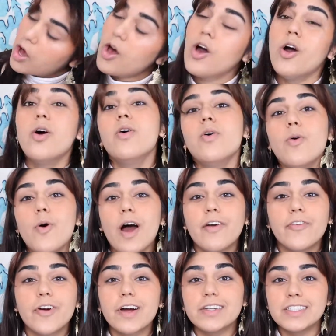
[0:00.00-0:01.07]
Oh, I
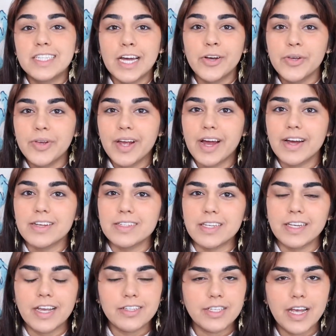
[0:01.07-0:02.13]
forgot to tell you guys, in
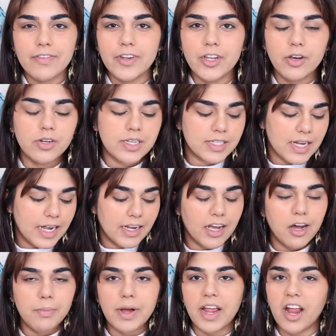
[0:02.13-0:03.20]
case you haven't noticed, I
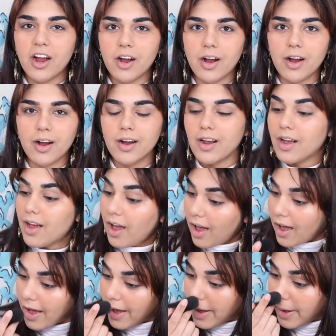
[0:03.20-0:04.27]
cut my hair.
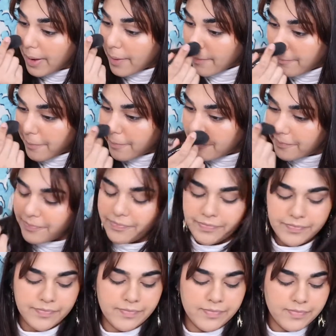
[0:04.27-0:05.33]
I
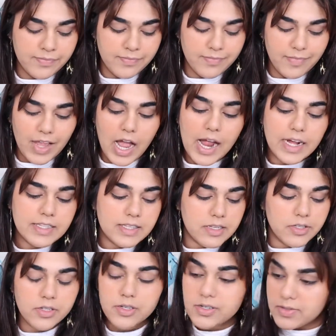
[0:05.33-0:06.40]
had
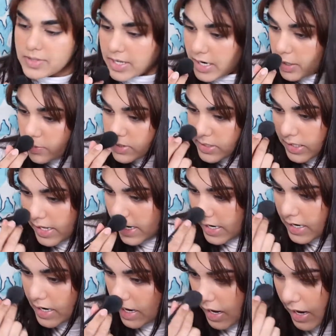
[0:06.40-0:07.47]
scissors and it was
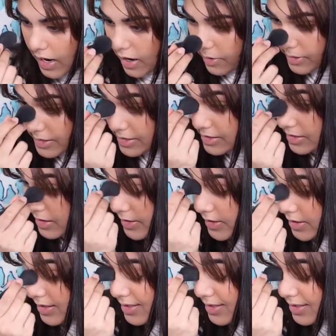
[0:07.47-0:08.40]
late and I was